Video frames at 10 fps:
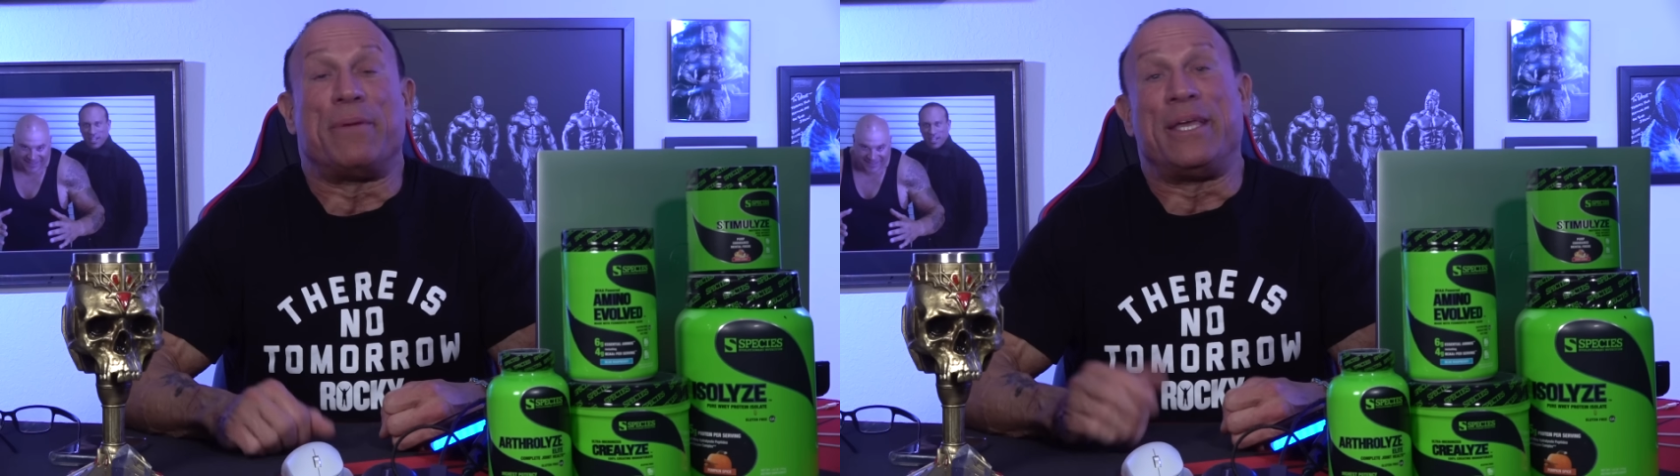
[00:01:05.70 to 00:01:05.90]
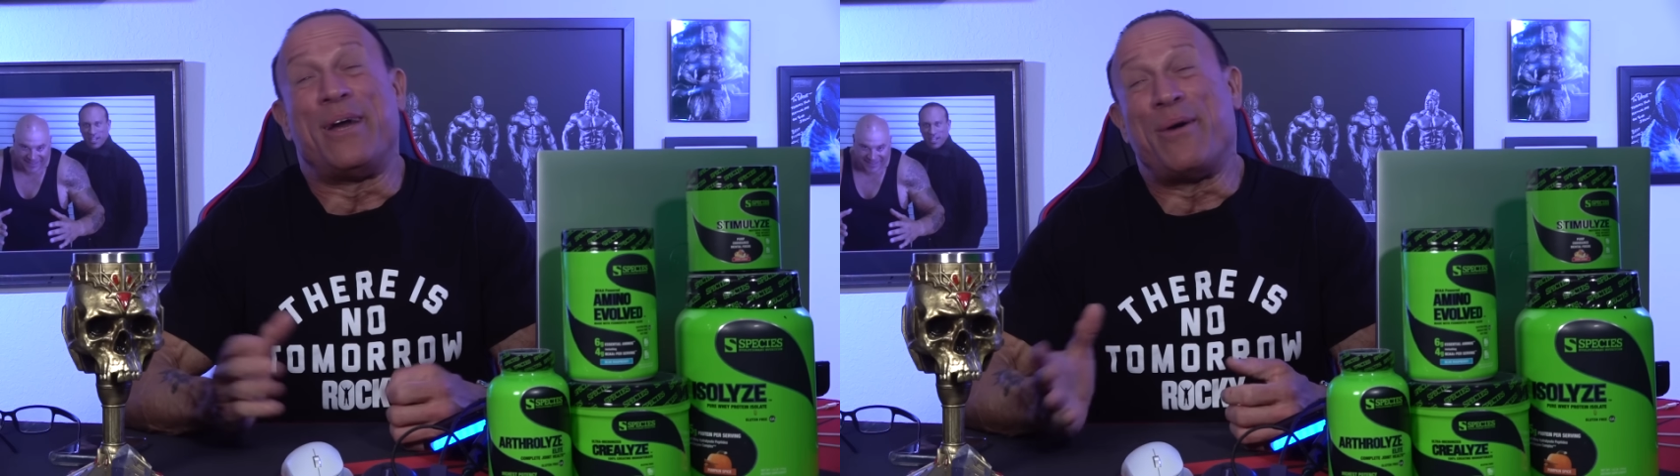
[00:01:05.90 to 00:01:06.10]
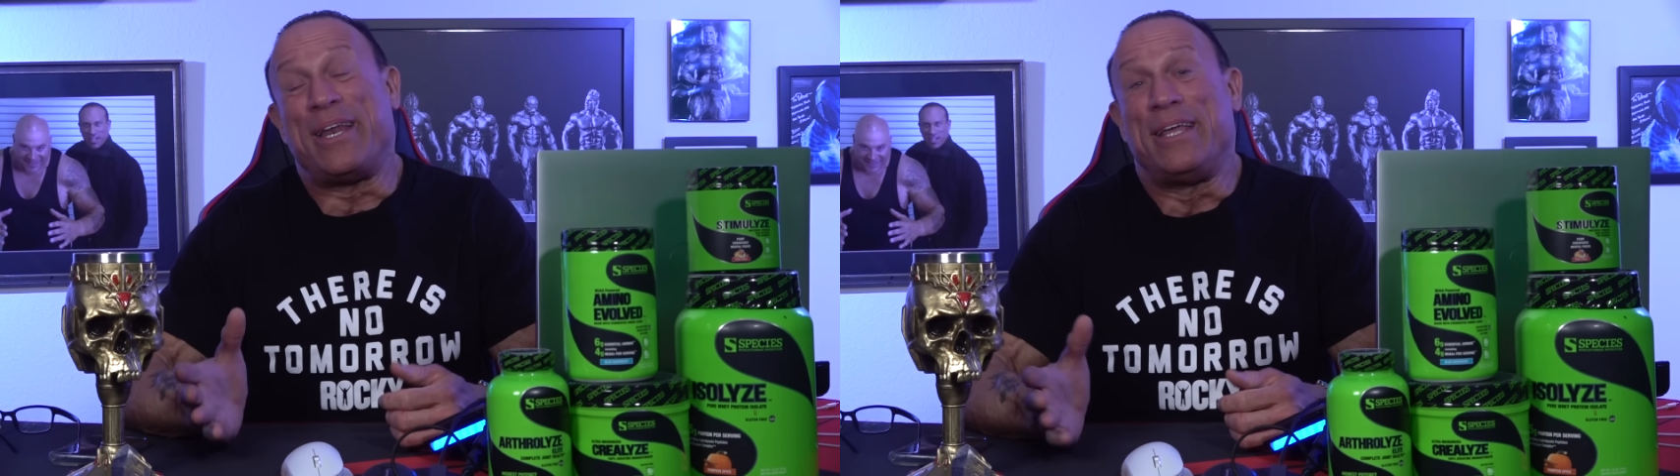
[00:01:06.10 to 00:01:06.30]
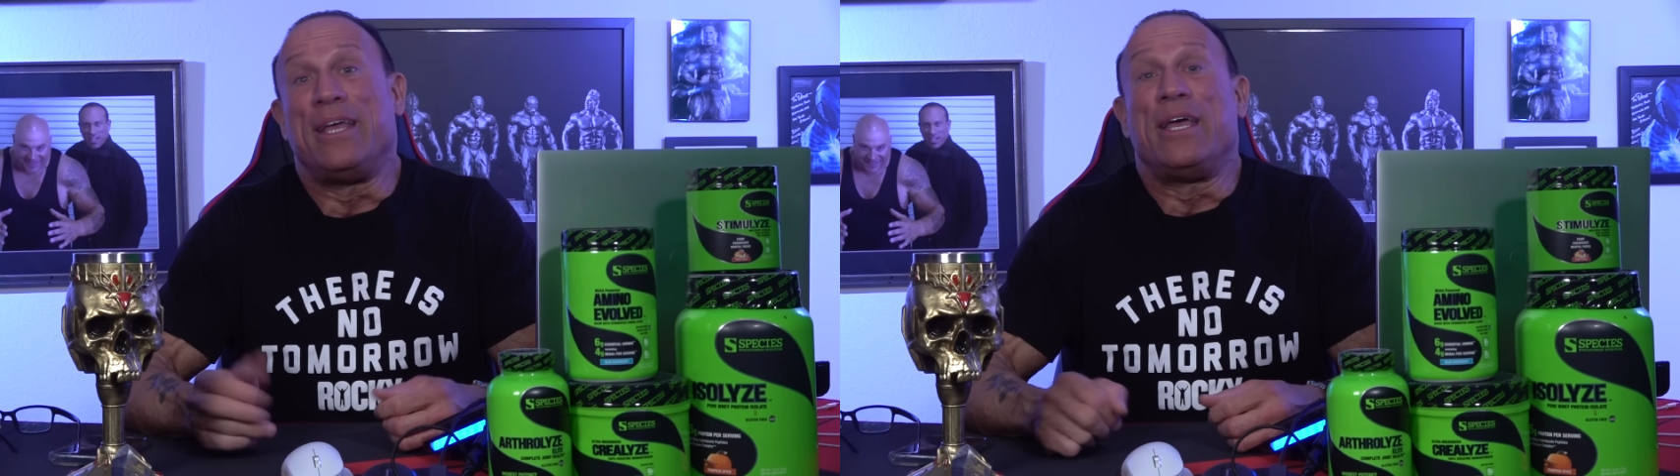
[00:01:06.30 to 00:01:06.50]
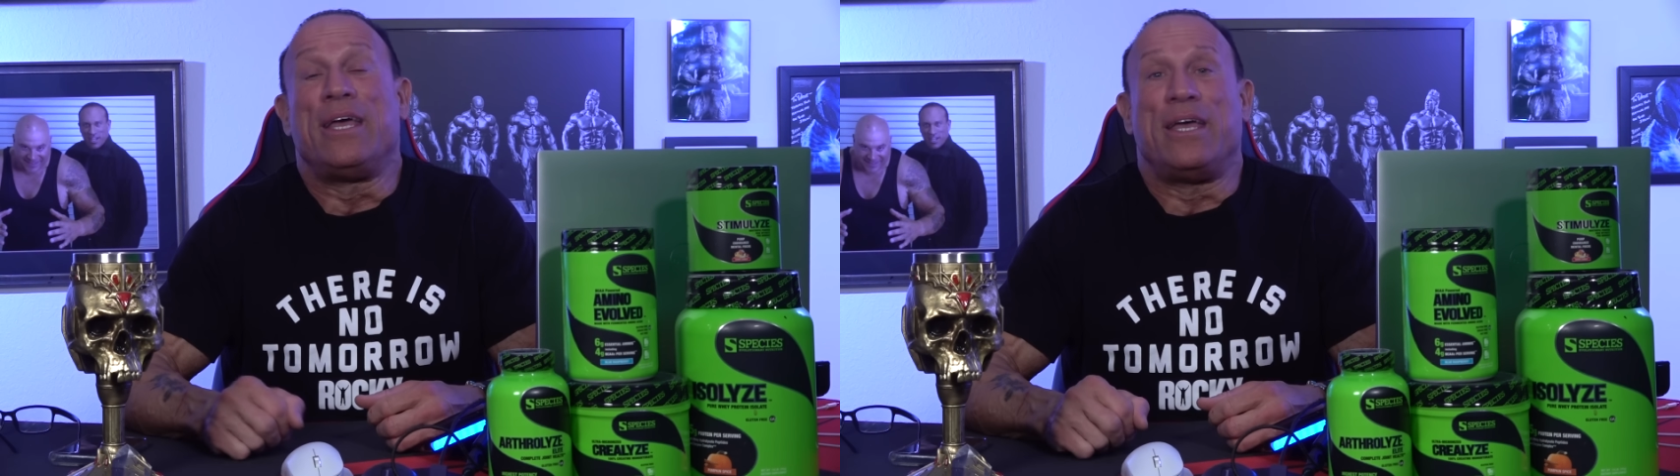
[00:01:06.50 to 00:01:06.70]
But you know what?
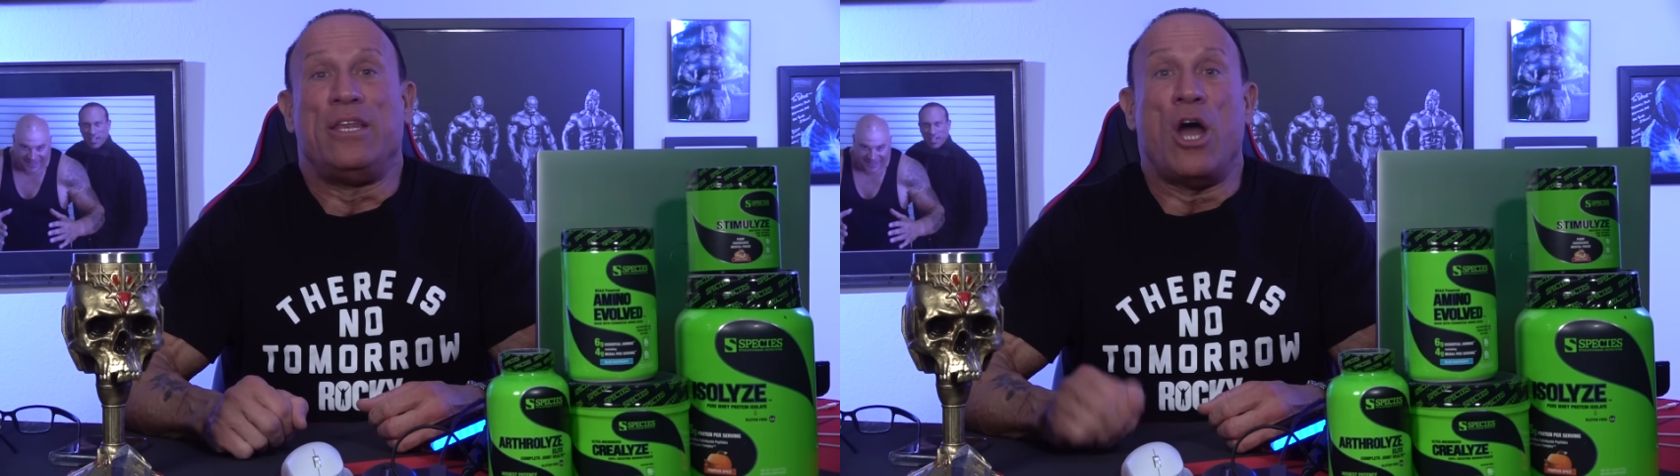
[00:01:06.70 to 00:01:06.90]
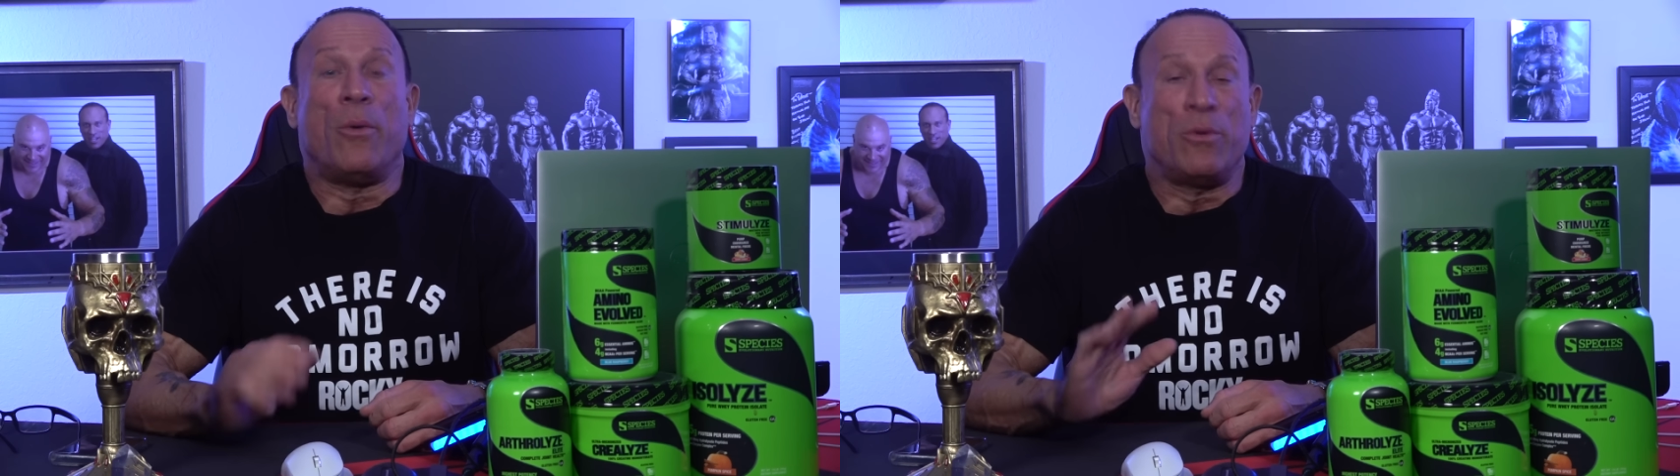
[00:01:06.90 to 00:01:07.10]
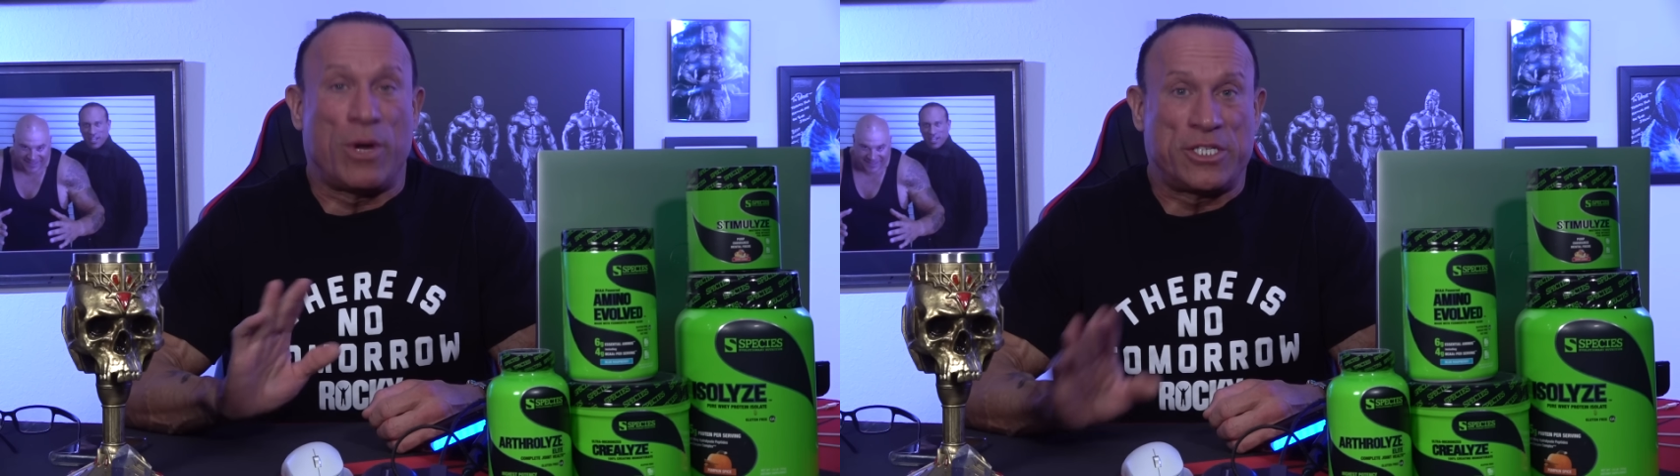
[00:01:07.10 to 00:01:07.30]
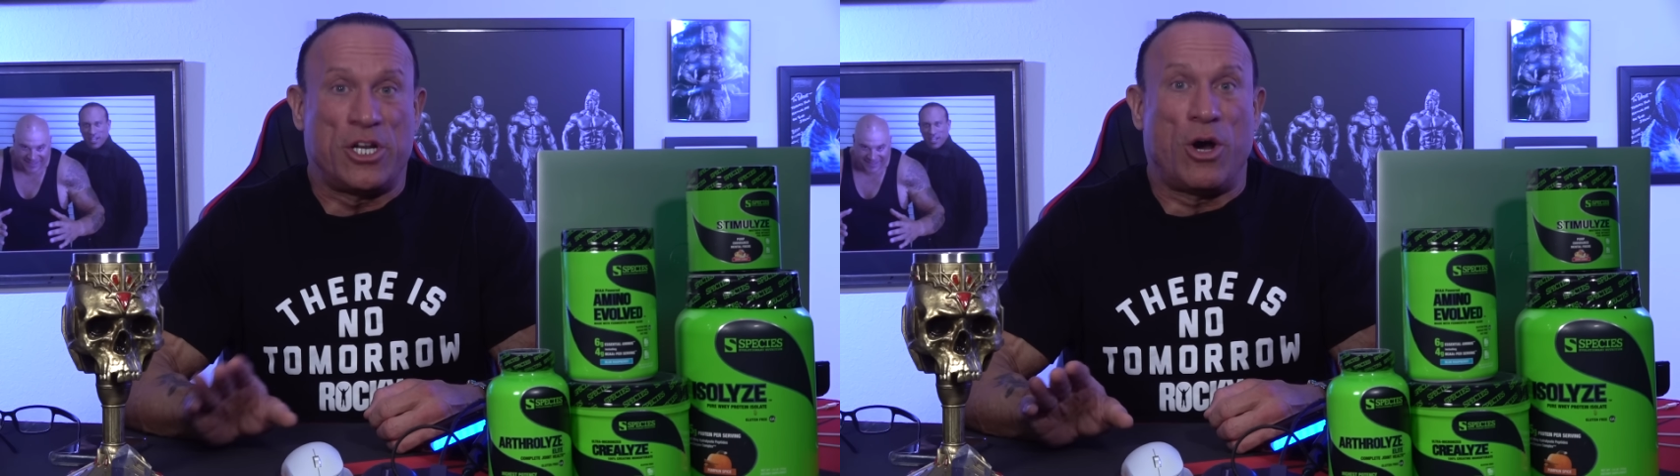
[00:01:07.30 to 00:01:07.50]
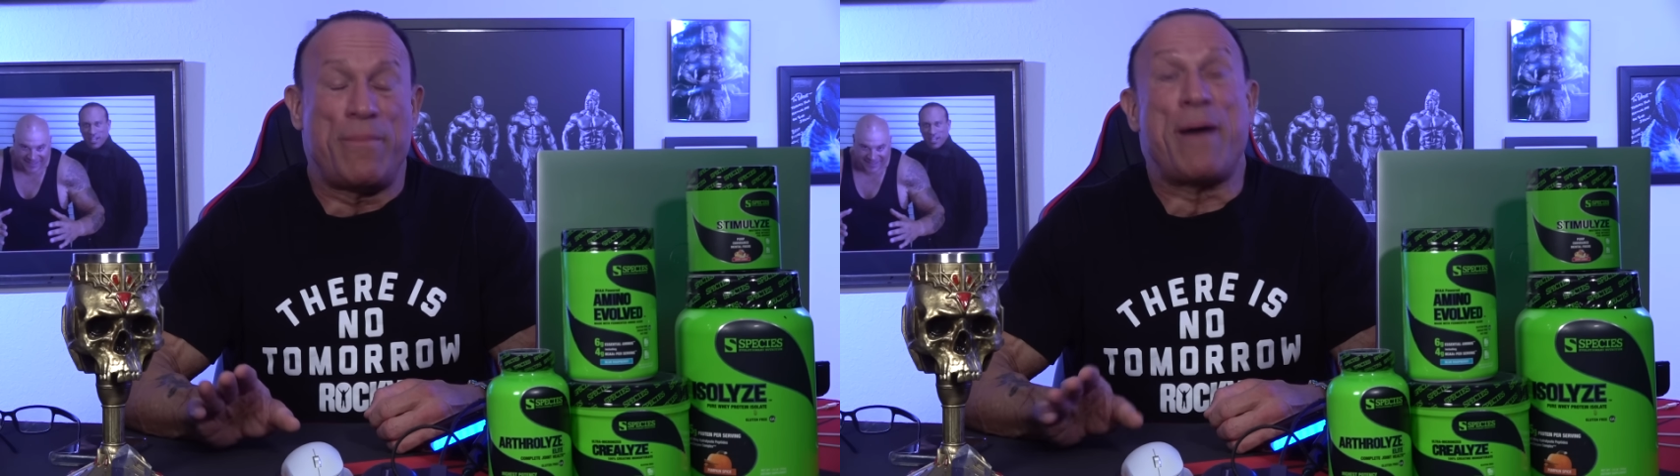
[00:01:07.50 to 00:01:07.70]
No one wants to
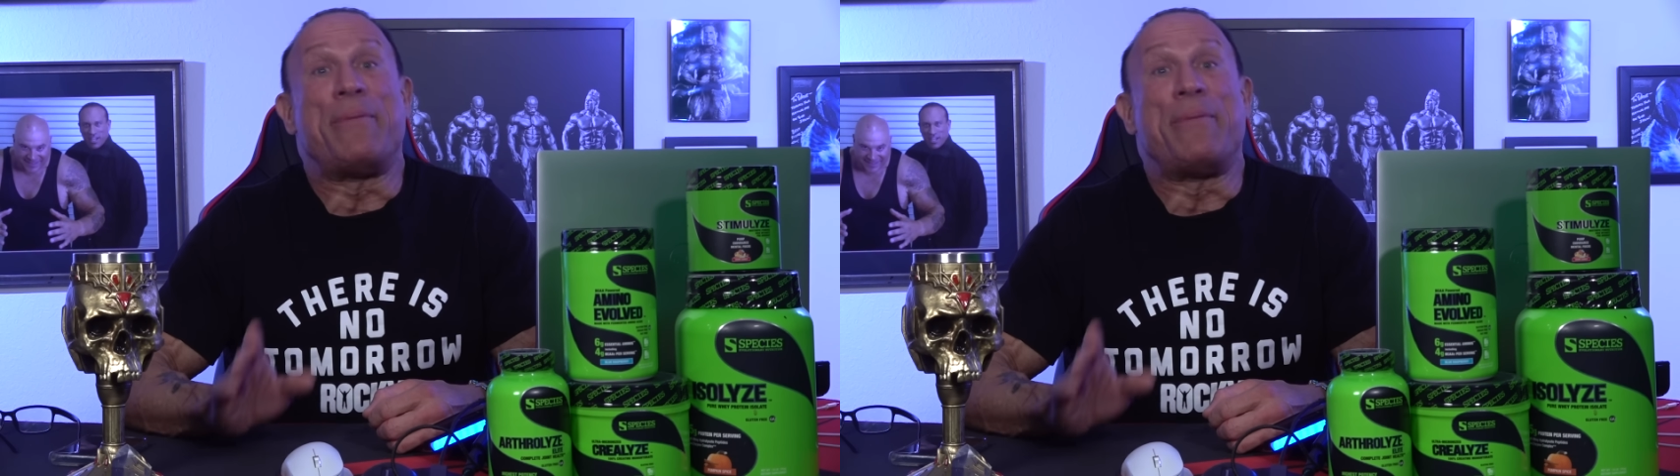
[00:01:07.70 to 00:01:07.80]
know about,